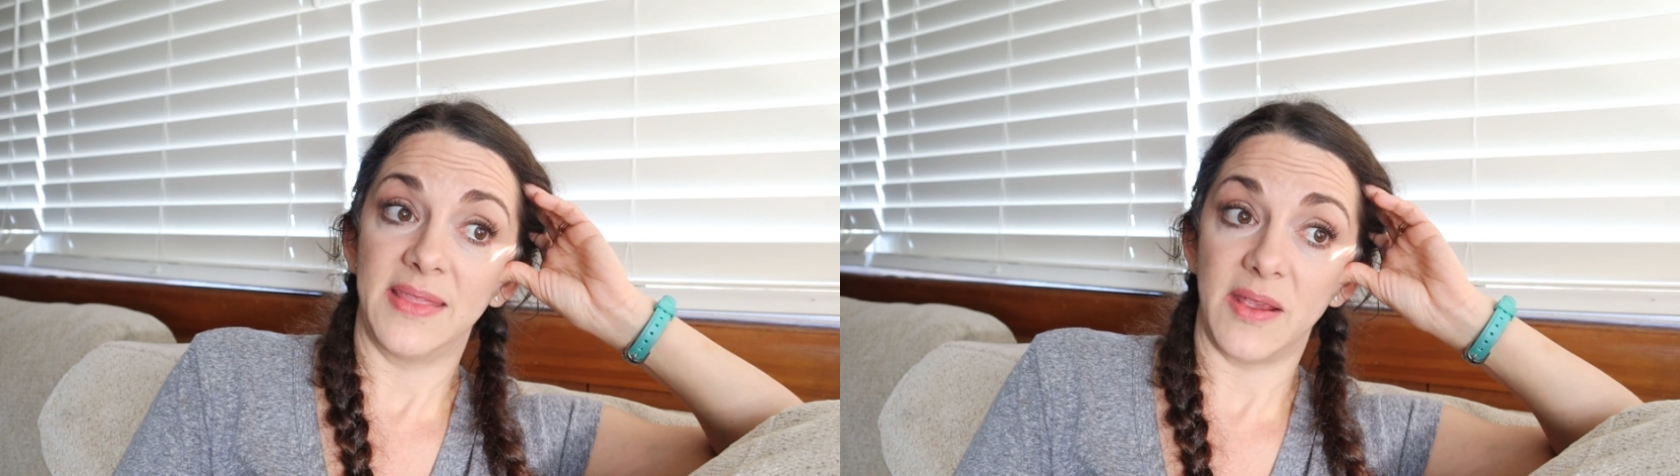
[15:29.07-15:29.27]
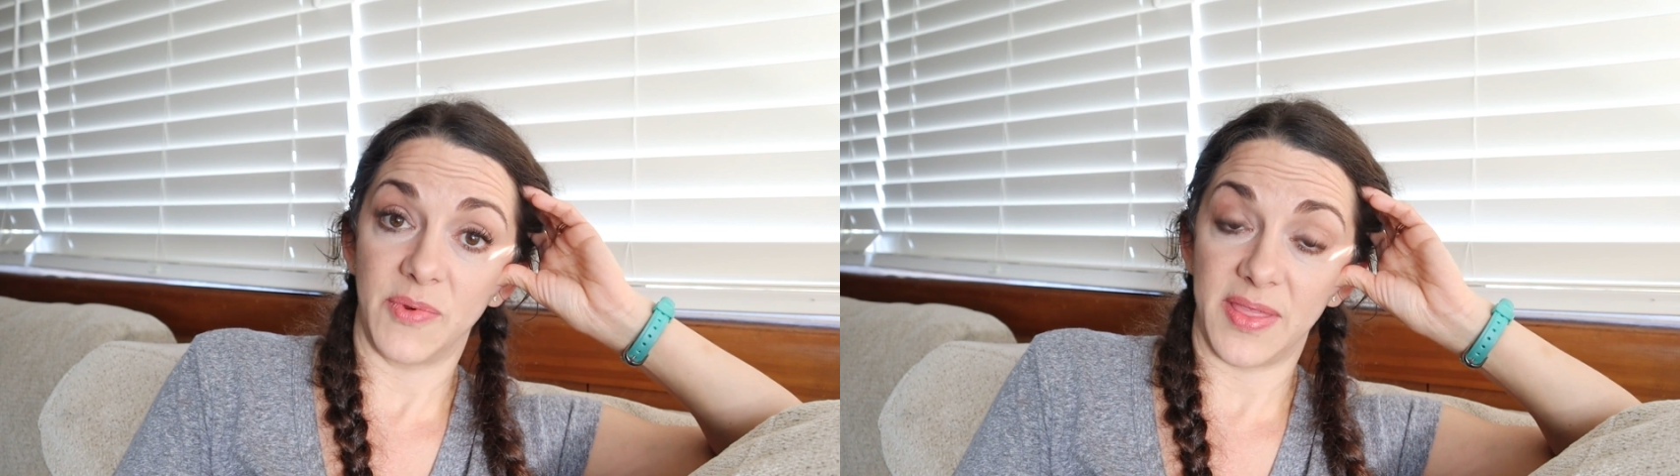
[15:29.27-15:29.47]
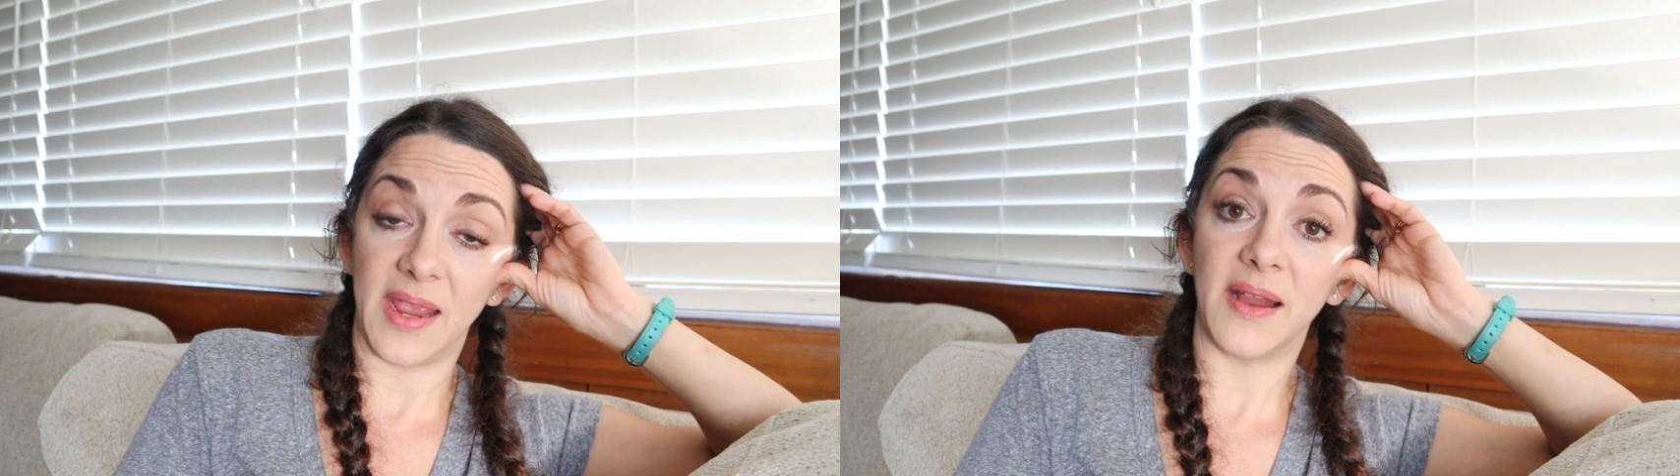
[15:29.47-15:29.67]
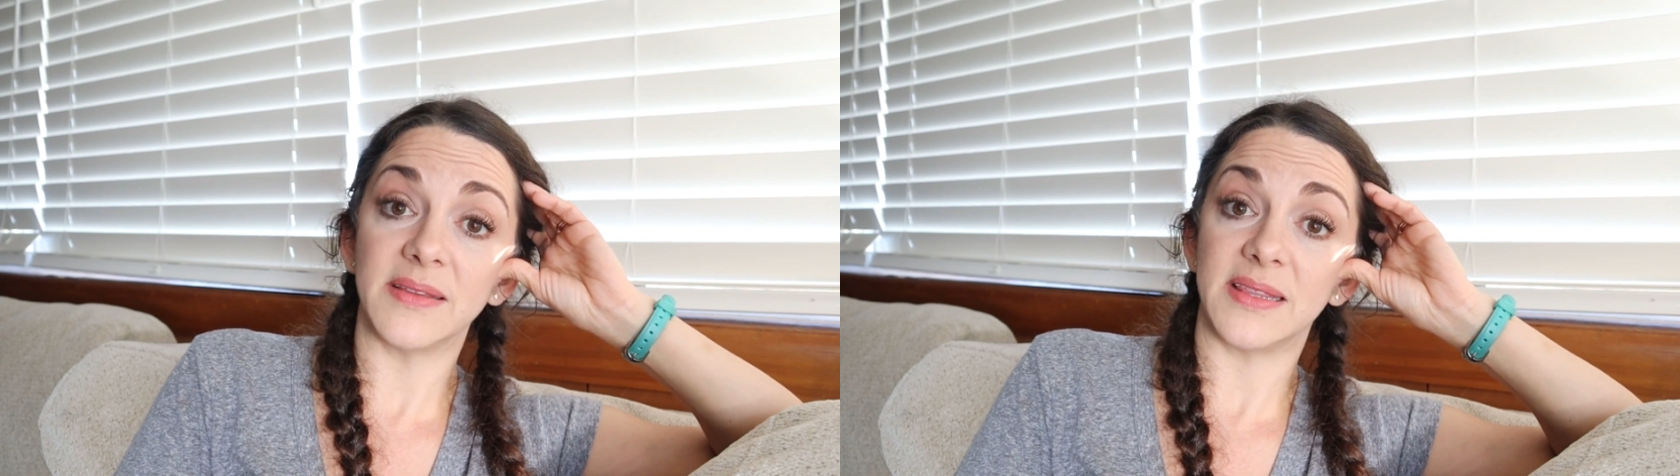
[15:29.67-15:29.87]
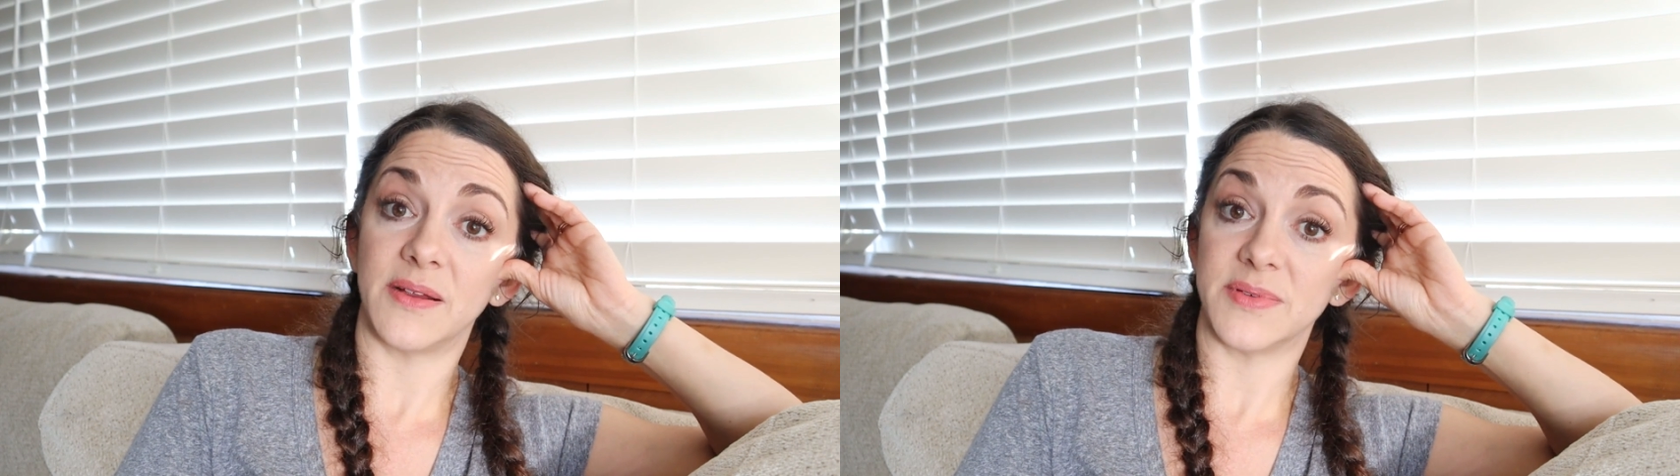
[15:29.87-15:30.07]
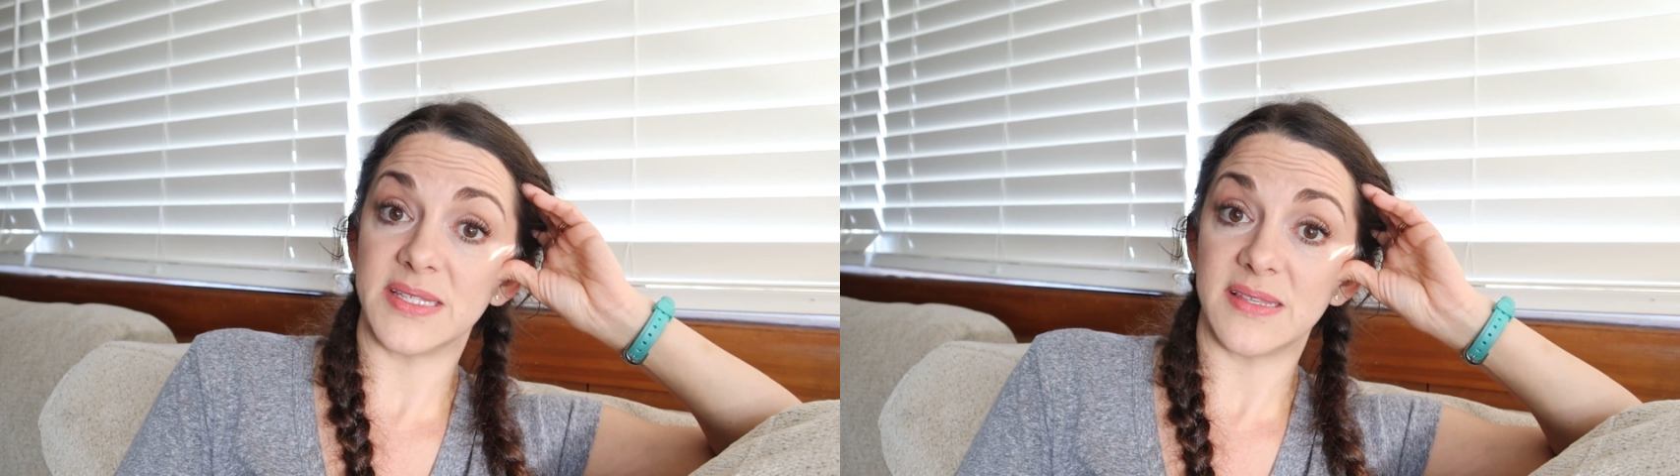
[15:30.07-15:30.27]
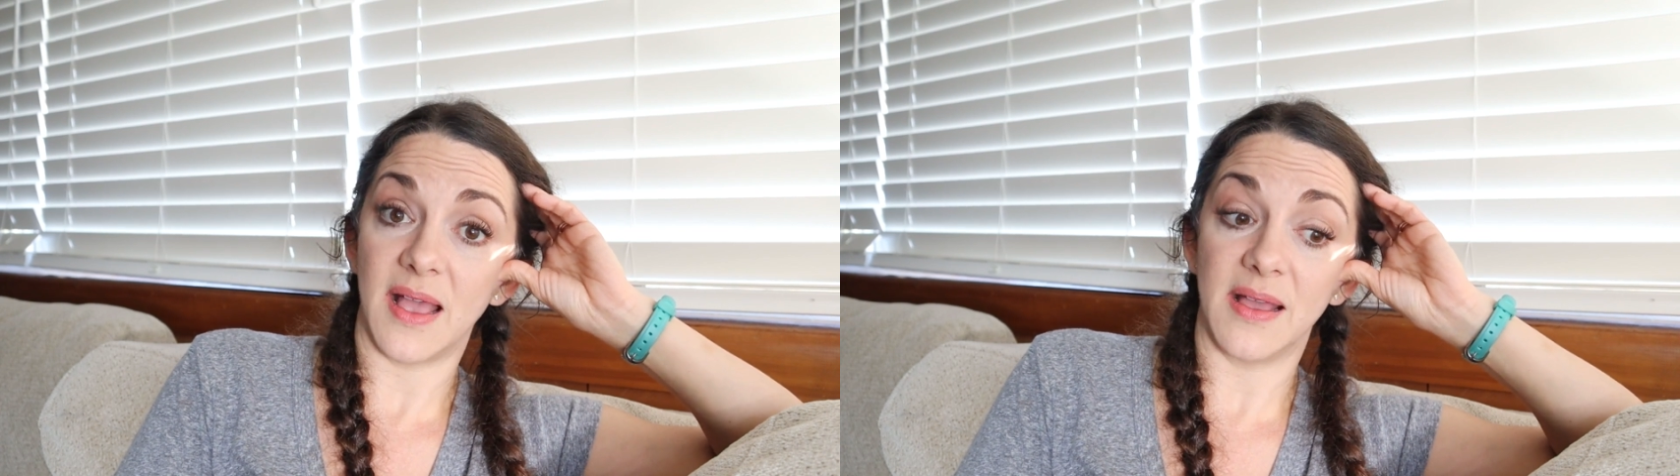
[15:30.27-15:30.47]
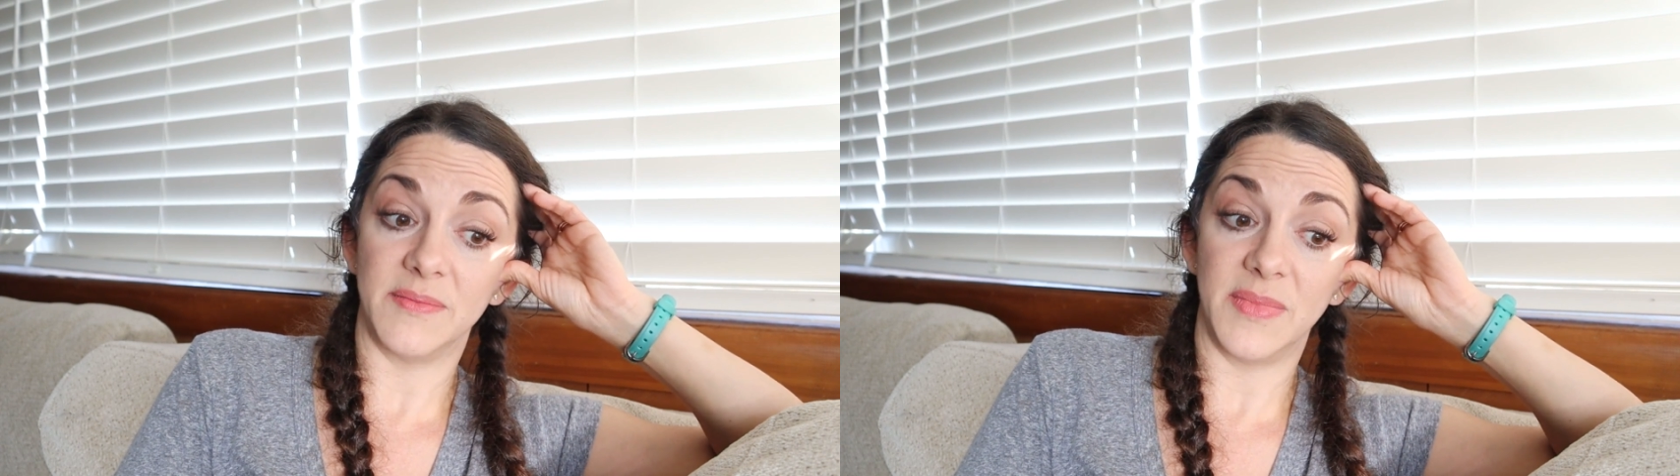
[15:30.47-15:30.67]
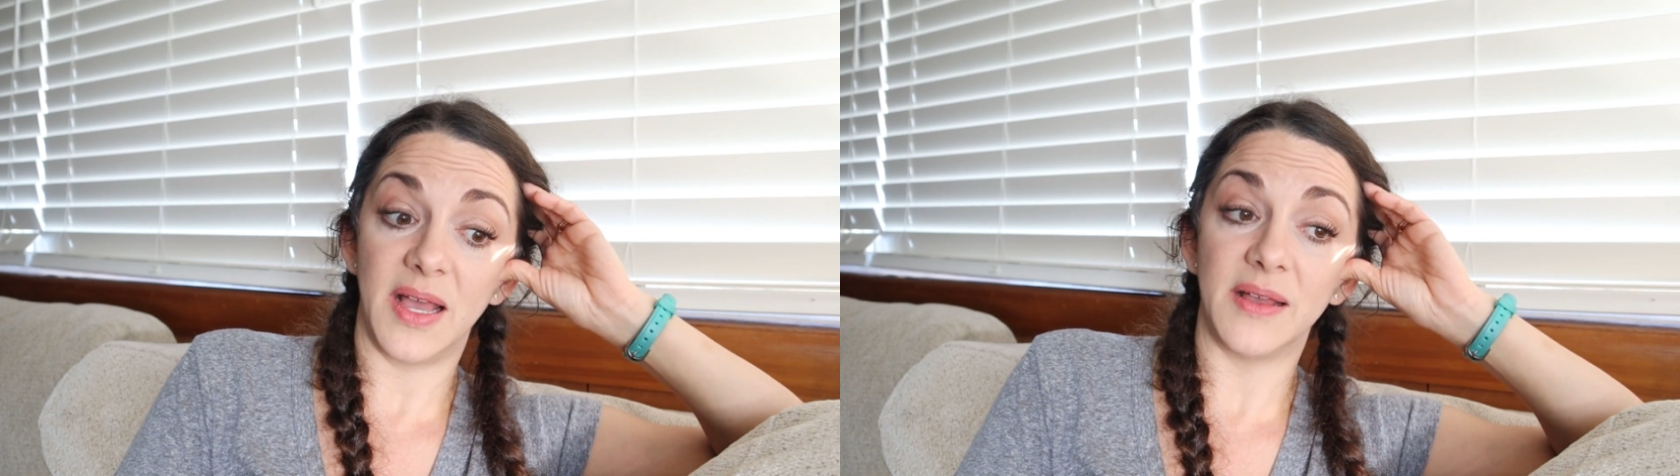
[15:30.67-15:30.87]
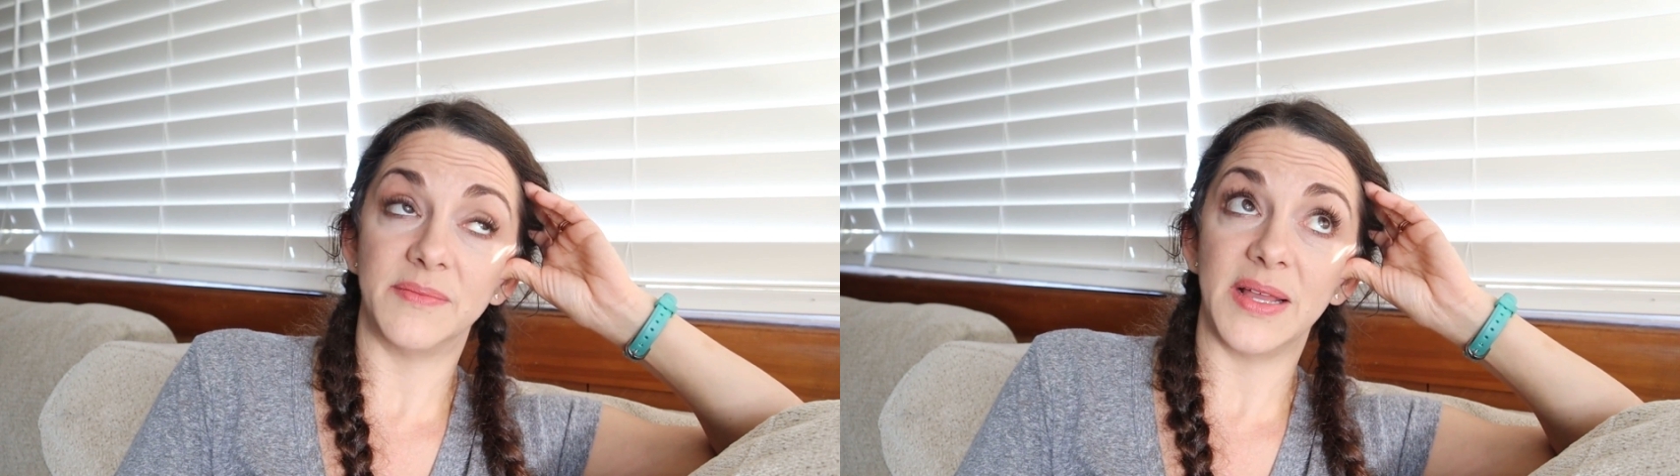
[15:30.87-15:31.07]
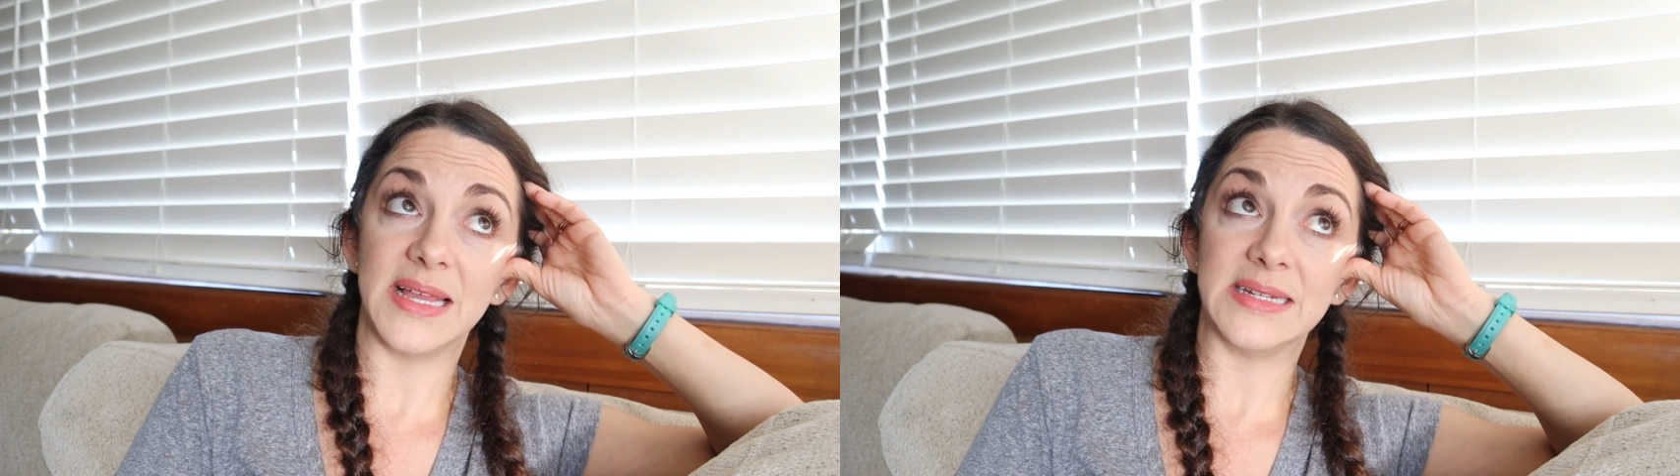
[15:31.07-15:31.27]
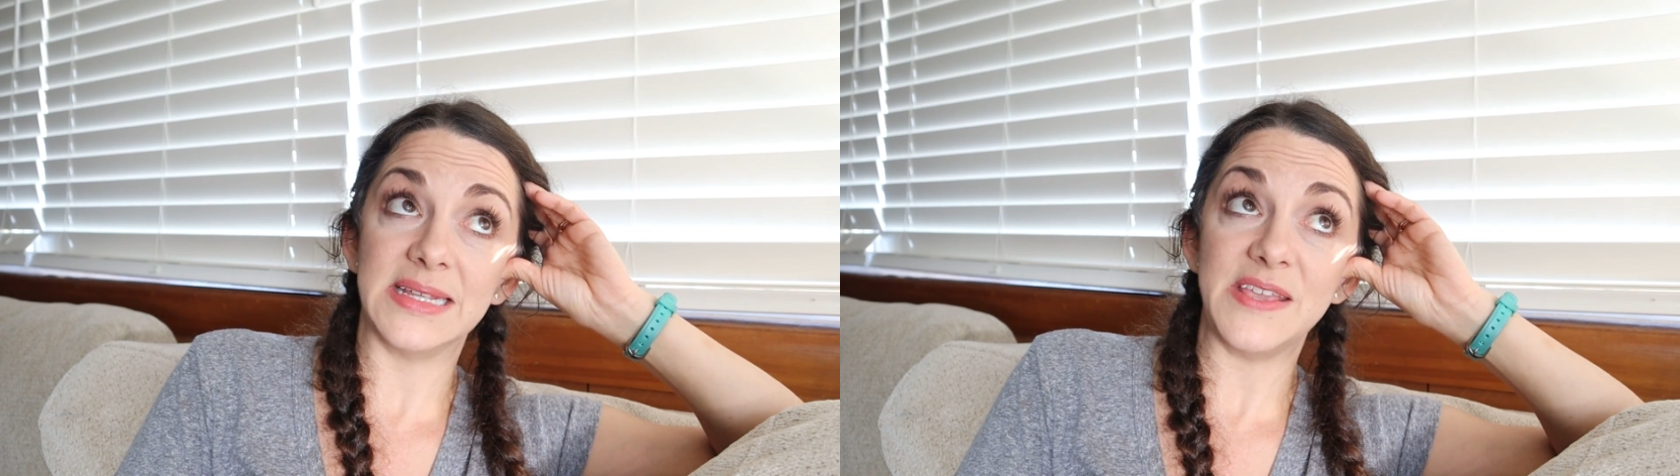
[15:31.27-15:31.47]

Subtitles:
they were there, that there was an